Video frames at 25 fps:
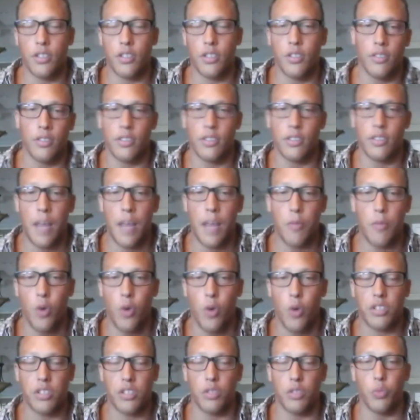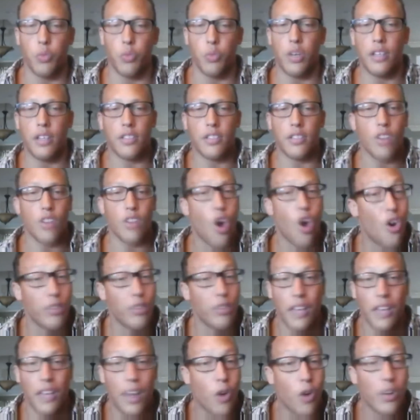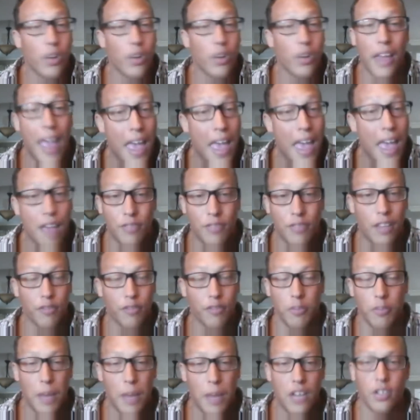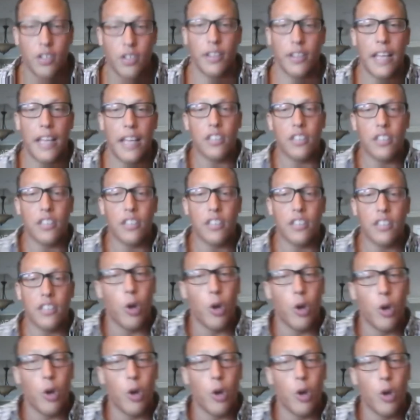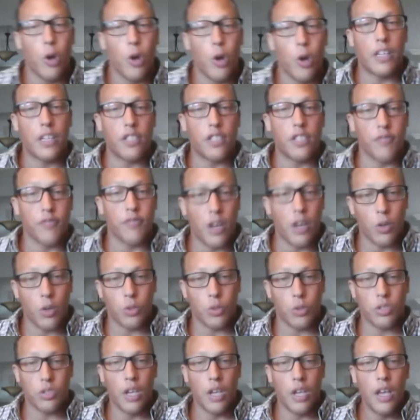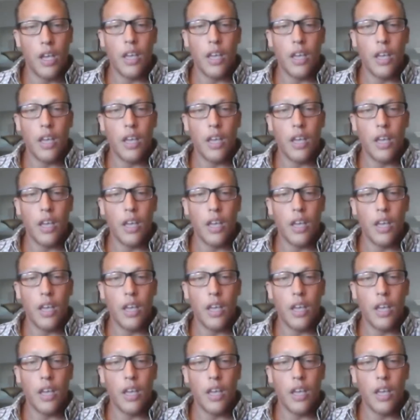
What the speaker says: same question when they already have the information. That's the purpose of these funnels.